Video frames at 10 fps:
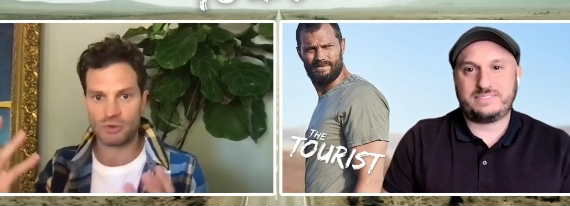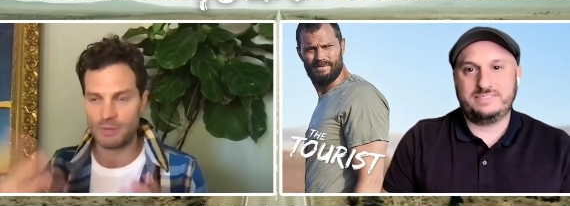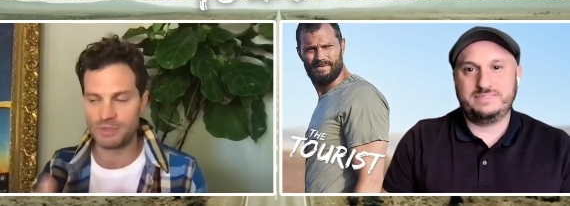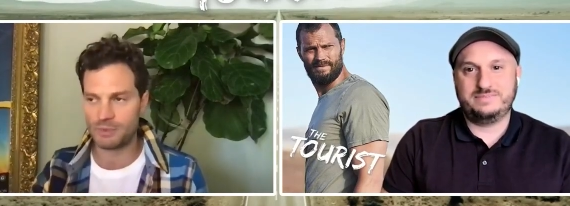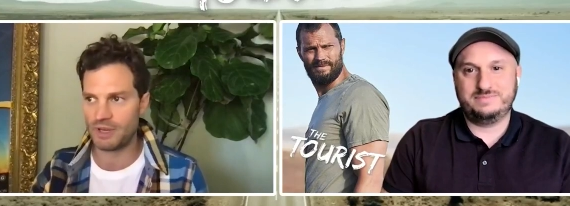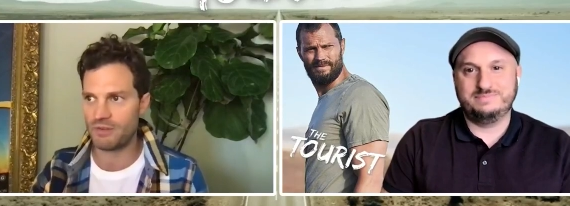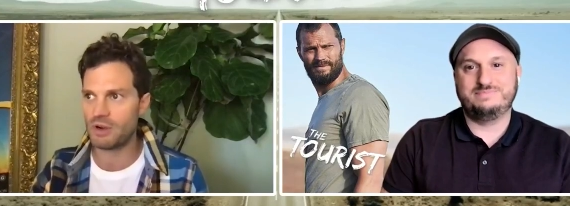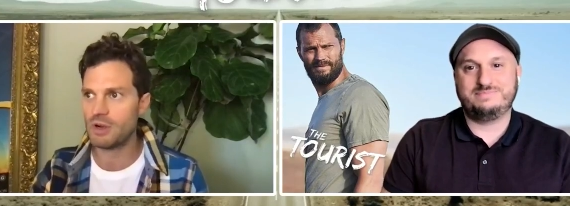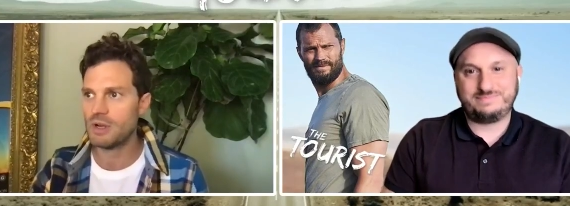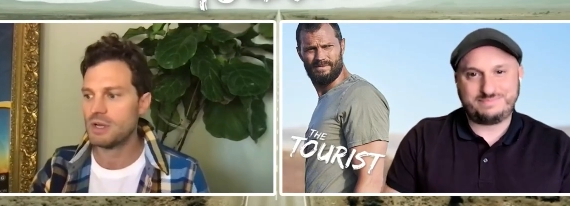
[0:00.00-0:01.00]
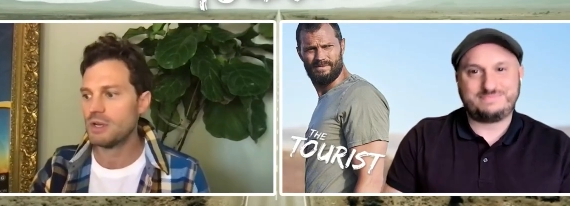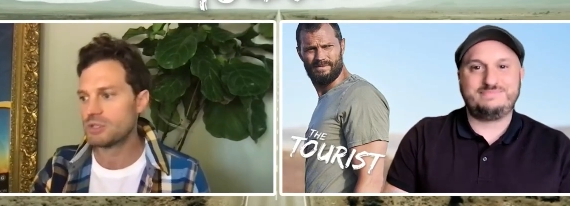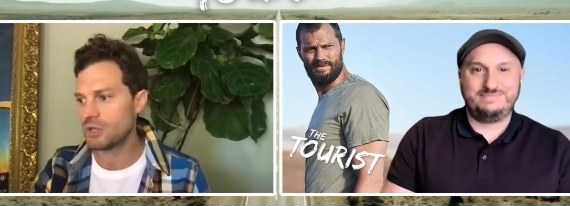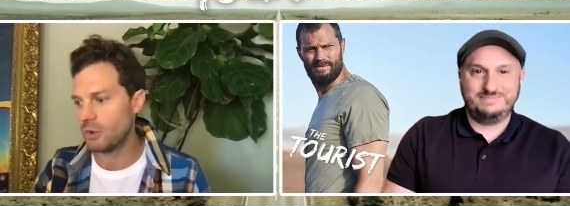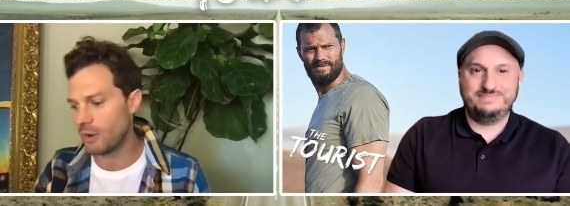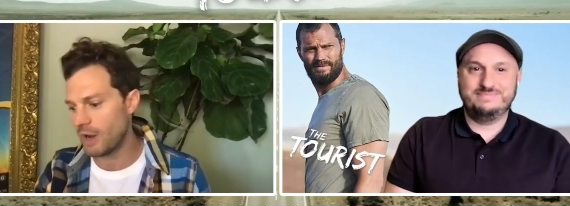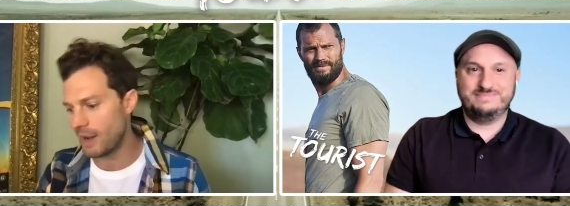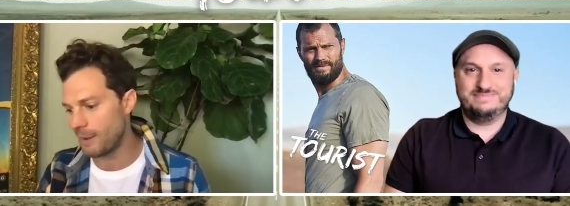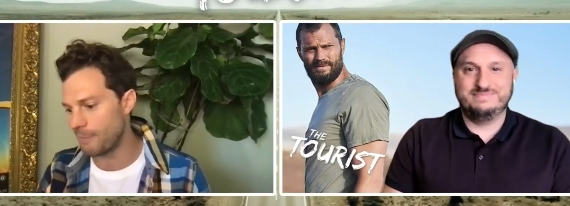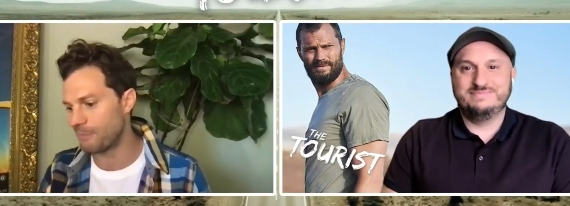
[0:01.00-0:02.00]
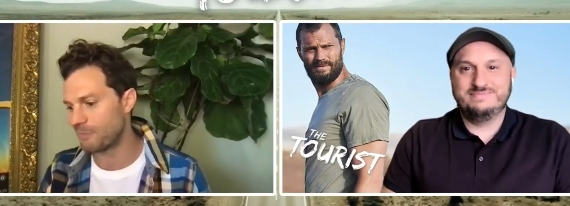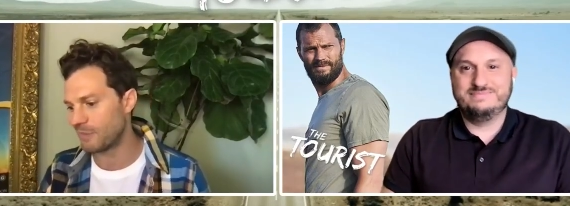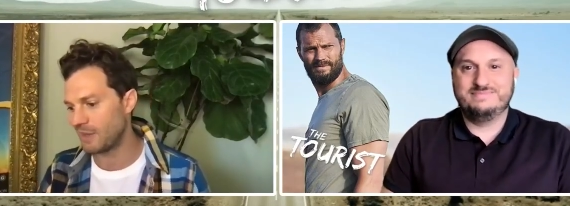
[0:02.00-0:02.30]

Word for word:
Speaker 1: scripts, whatever. So, um,